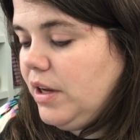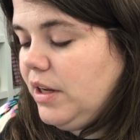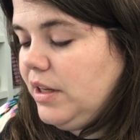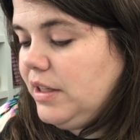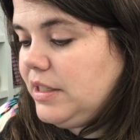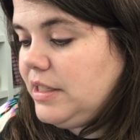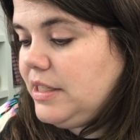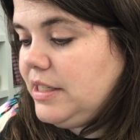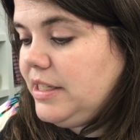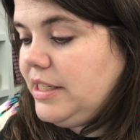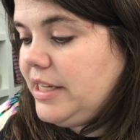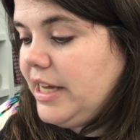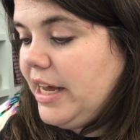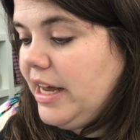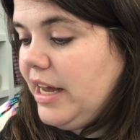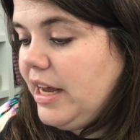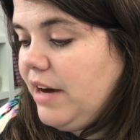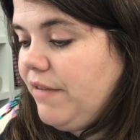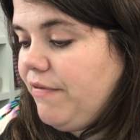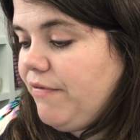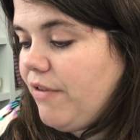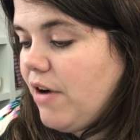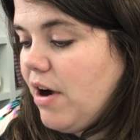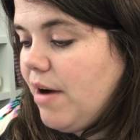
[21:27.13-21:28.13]

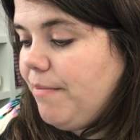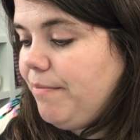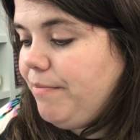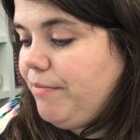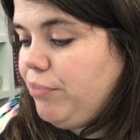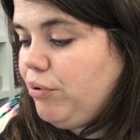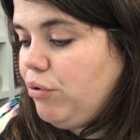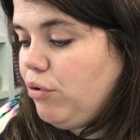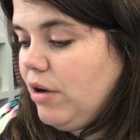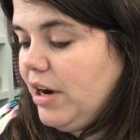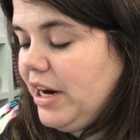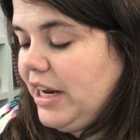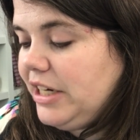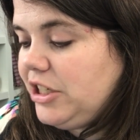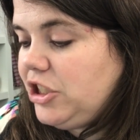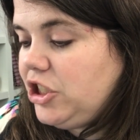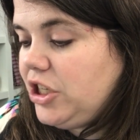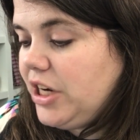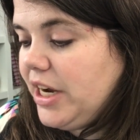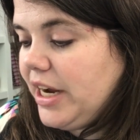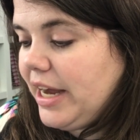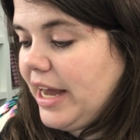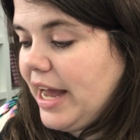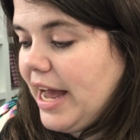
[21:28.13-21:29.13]
Sid from Pretty
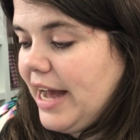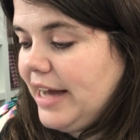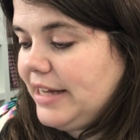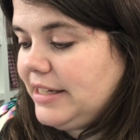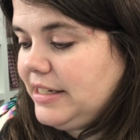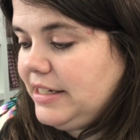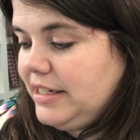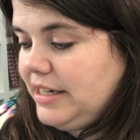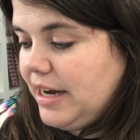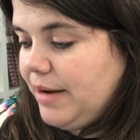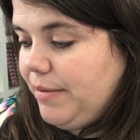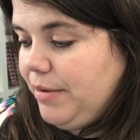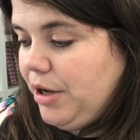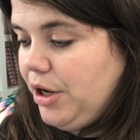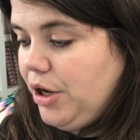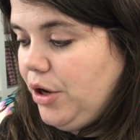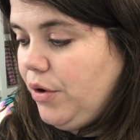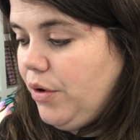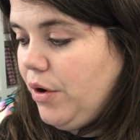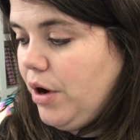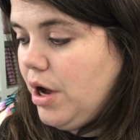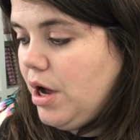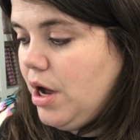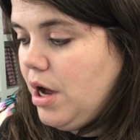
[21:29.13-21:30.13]
Chick
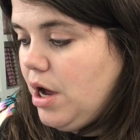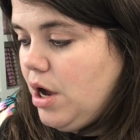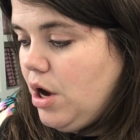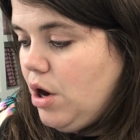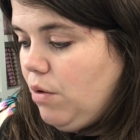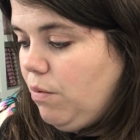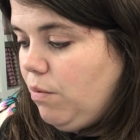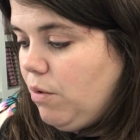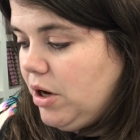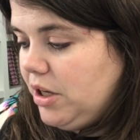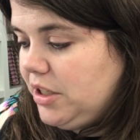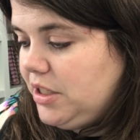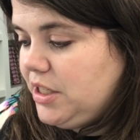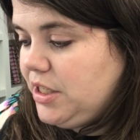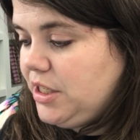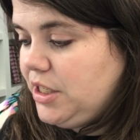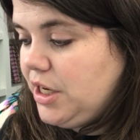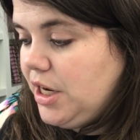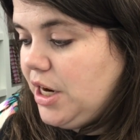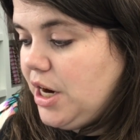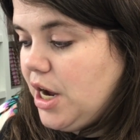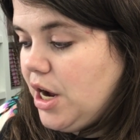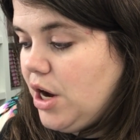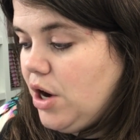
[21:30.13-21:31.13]
SW wants
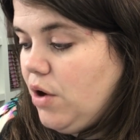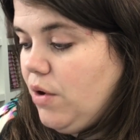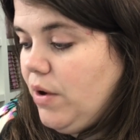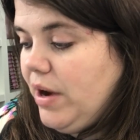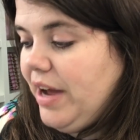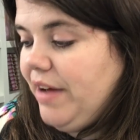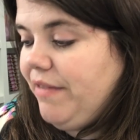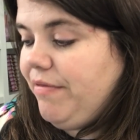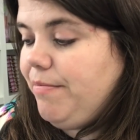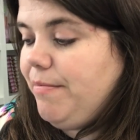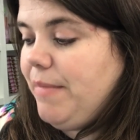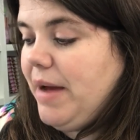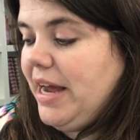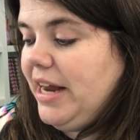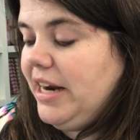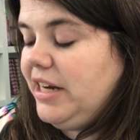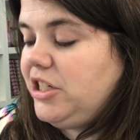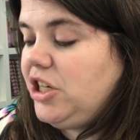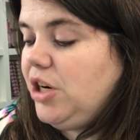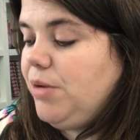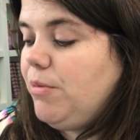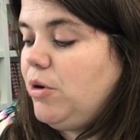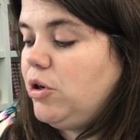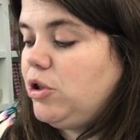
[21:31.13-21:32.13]
to know if
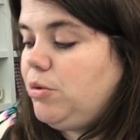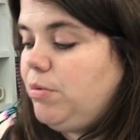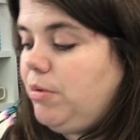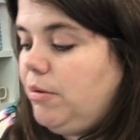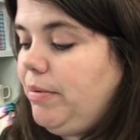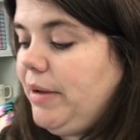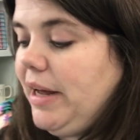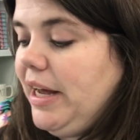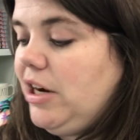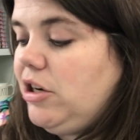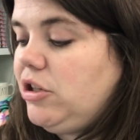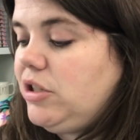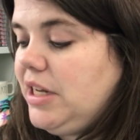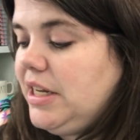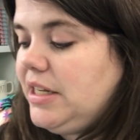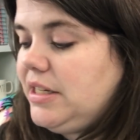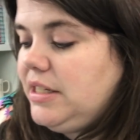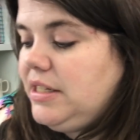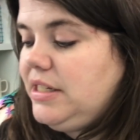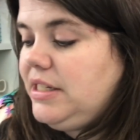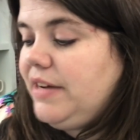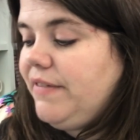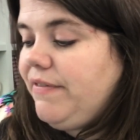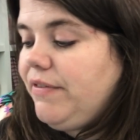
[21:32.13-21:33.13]
managing multiple planners is
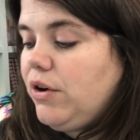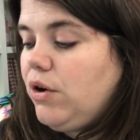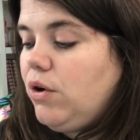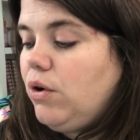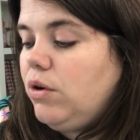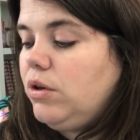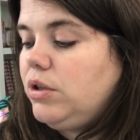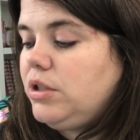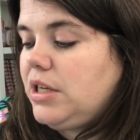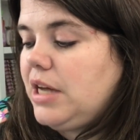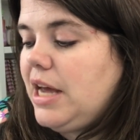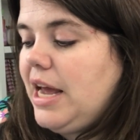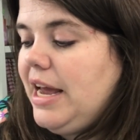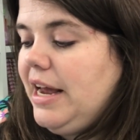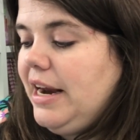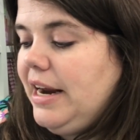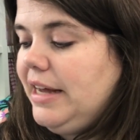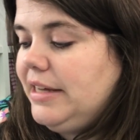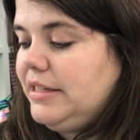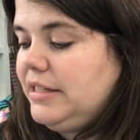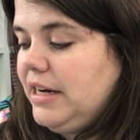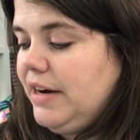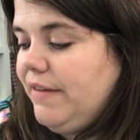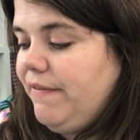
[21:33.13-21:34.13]
difficult and
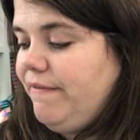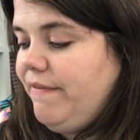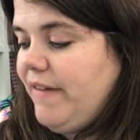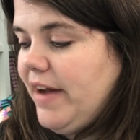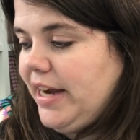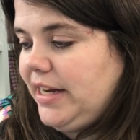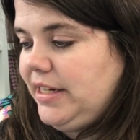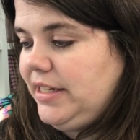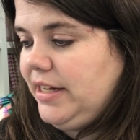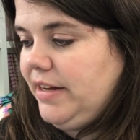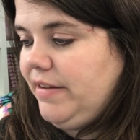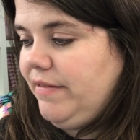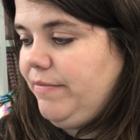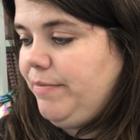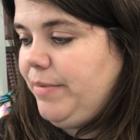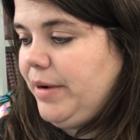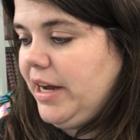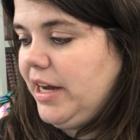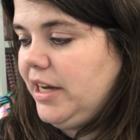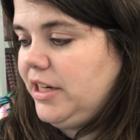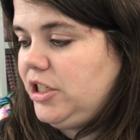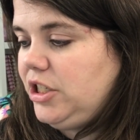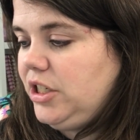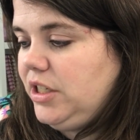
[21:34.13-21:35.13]
is it effective,
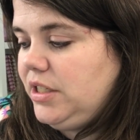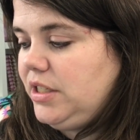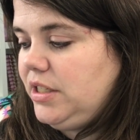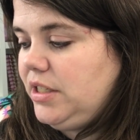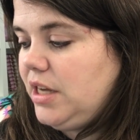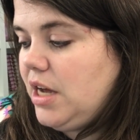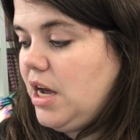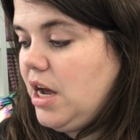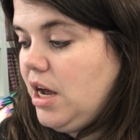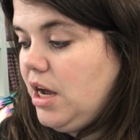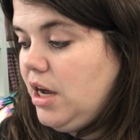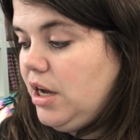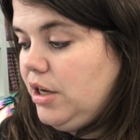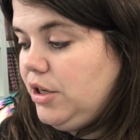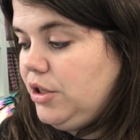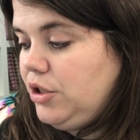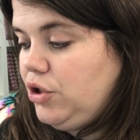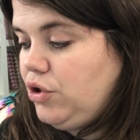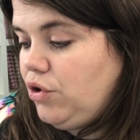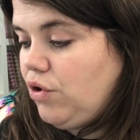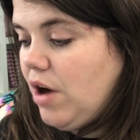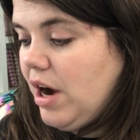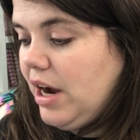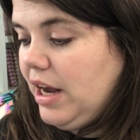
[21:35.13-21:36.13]
because she's
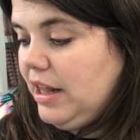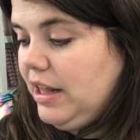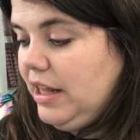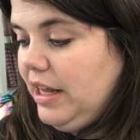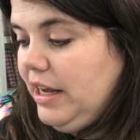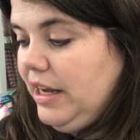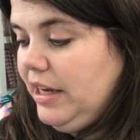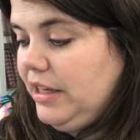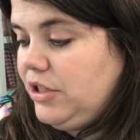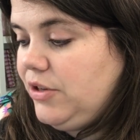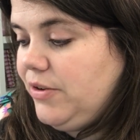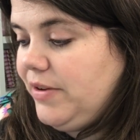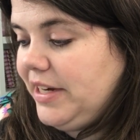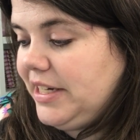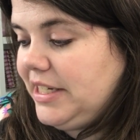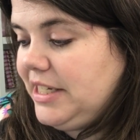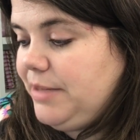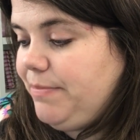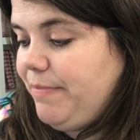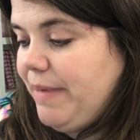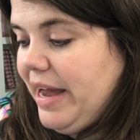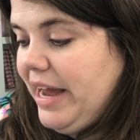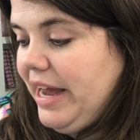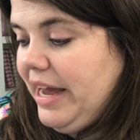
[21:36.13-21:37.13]
struggling to
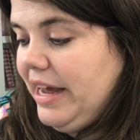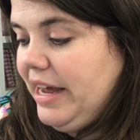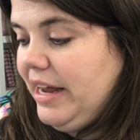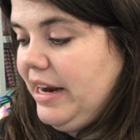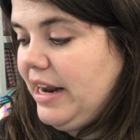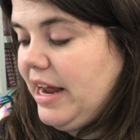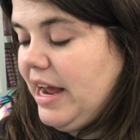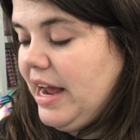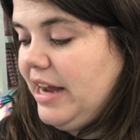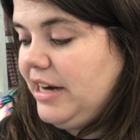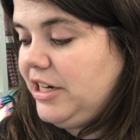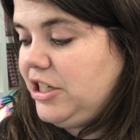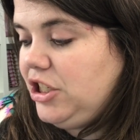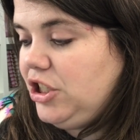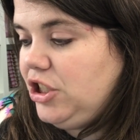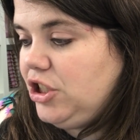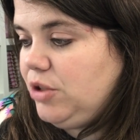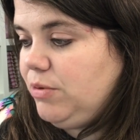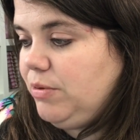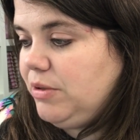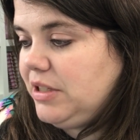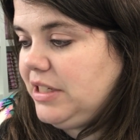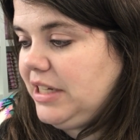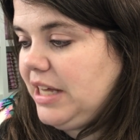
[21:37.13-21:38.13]
expand and she
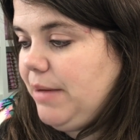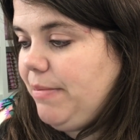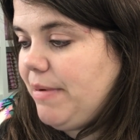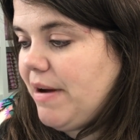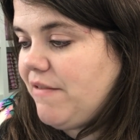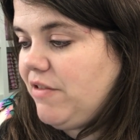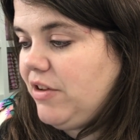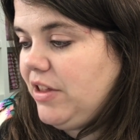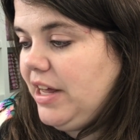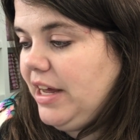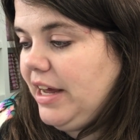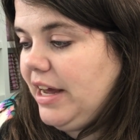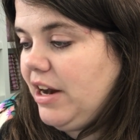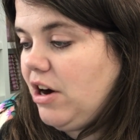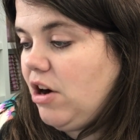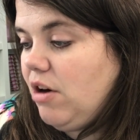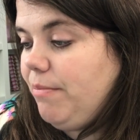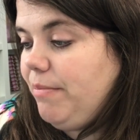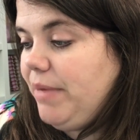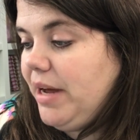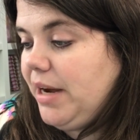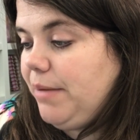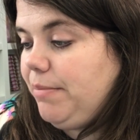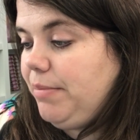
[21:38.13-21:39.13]
just wants to keep everything in her
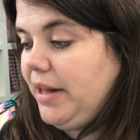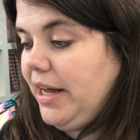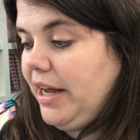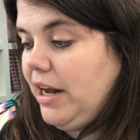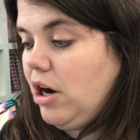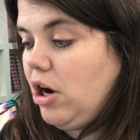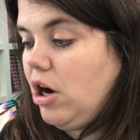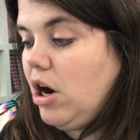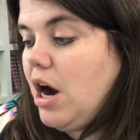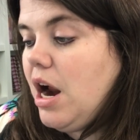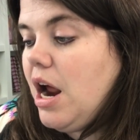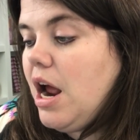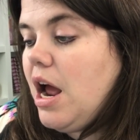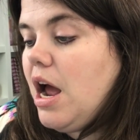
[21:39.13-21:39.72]
big planner.